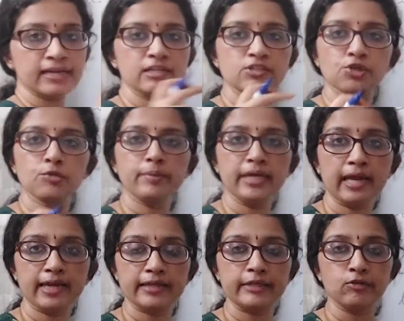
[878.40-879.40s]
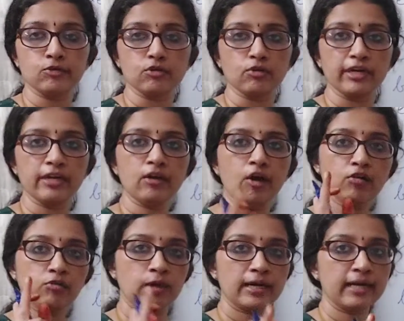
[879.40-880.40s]
angles should be acute. Okay,
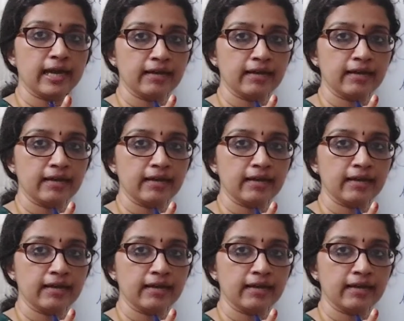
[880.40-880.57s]
not one